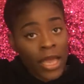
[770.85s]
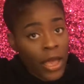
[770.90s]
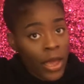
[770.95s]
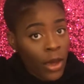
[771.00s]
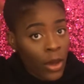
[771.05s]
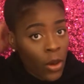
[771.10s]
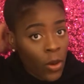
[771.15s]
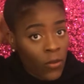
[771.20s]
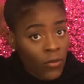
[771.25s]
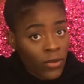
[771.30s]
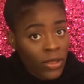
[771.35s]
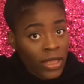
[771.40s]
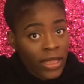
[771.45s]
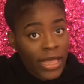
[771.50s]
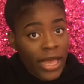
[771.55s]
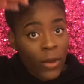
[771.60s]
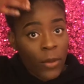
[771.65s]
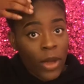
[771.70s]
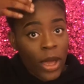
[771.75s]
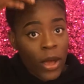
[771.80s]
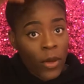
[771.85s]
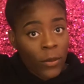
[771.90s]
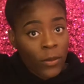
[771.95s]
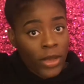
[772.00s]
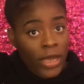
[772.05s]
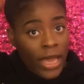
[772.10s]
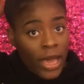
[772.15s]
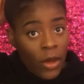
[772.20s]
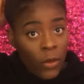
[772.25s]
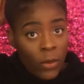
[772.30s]
And hopefully that will help
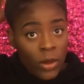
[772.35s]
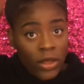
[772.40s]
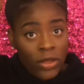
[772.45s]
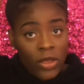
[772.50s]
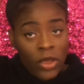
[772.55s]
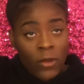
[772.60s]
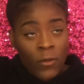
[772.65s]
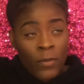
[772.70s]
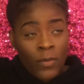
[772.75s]
me out with